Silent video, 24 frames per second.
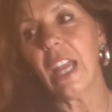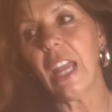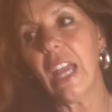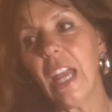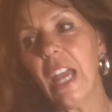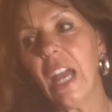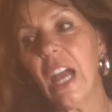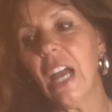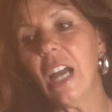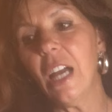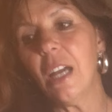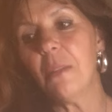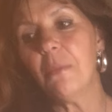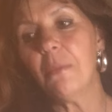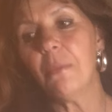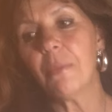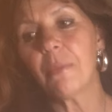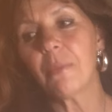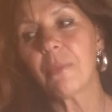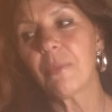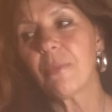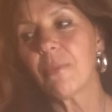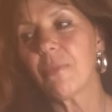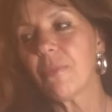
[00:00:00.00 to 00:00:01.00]
and
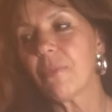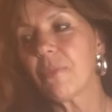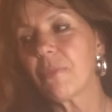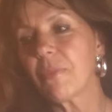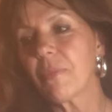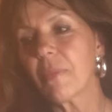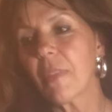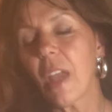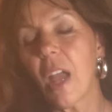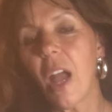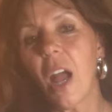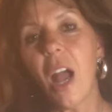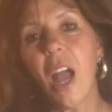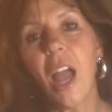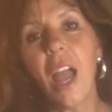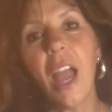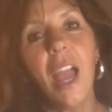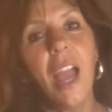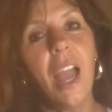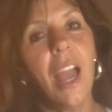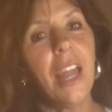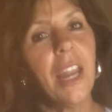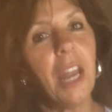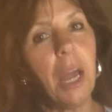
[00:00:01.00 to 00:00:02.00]

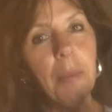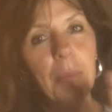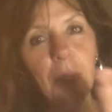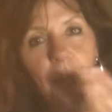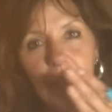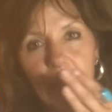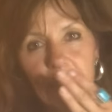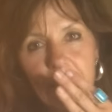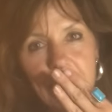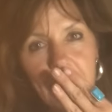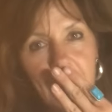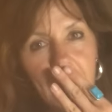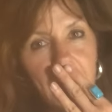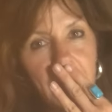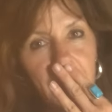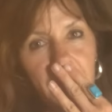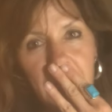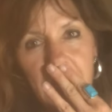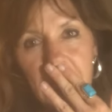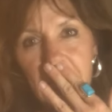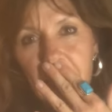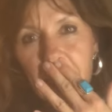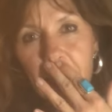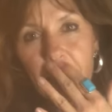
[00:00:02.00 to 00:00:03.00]
and I'm not saying
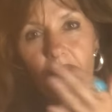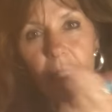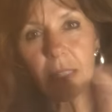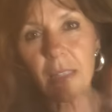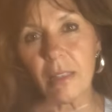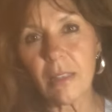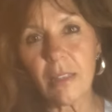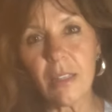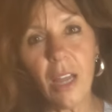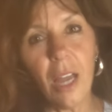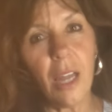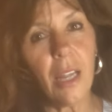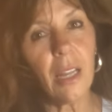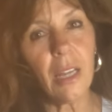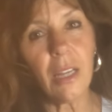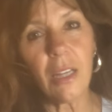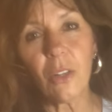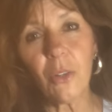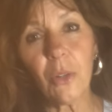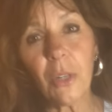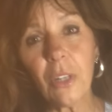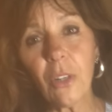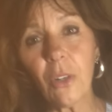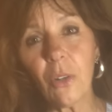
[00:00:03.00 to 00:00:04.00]
this, this is not a
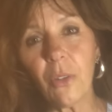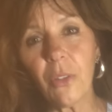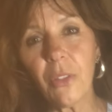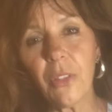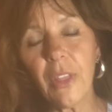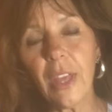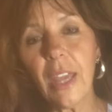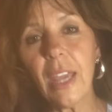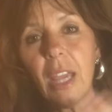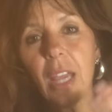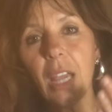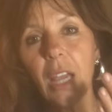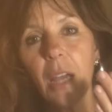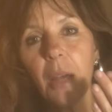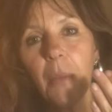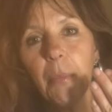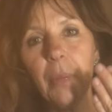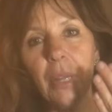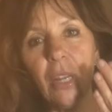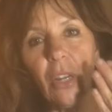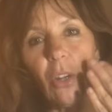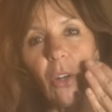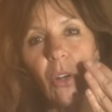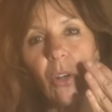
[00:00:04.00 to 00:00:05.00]
critical thing,
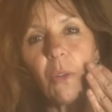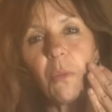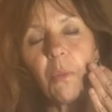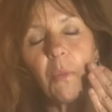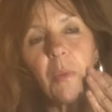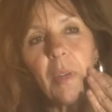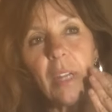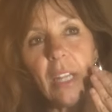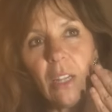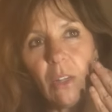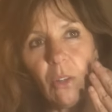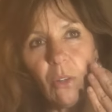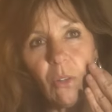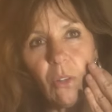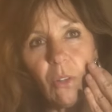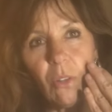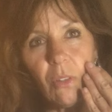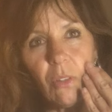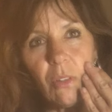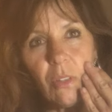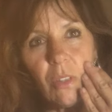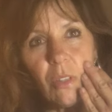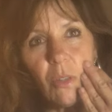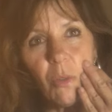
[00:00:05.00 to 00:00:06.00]
but her
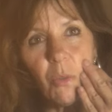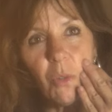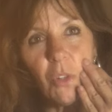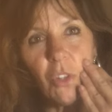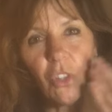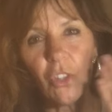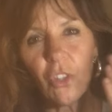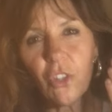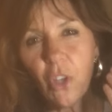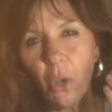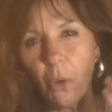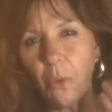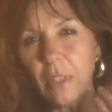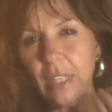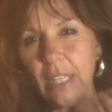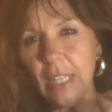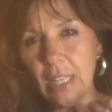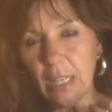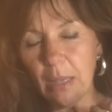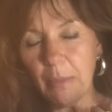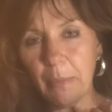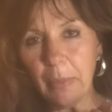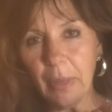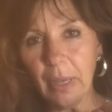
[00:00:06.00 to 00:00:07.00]
wrinkles were so
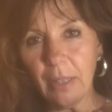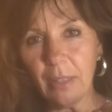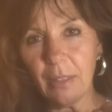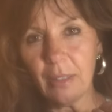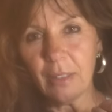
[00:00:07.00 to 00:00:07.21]
deep,